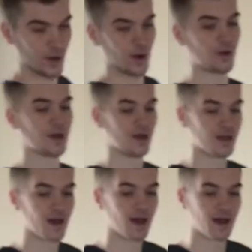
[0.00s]
Okay,
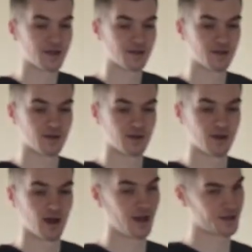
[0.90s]
yeah,
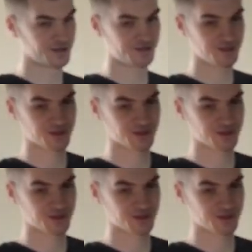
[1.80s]
I can see